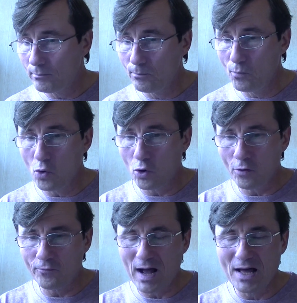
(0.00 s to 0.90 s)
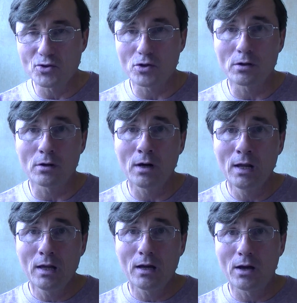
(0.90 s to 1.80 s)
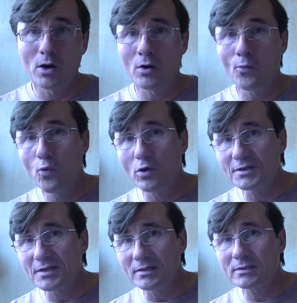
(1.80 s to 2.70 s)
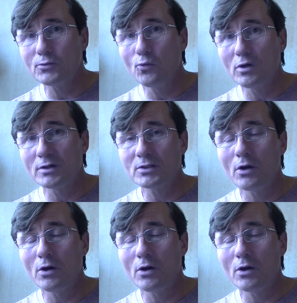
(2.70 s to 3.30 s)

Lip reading: more of other words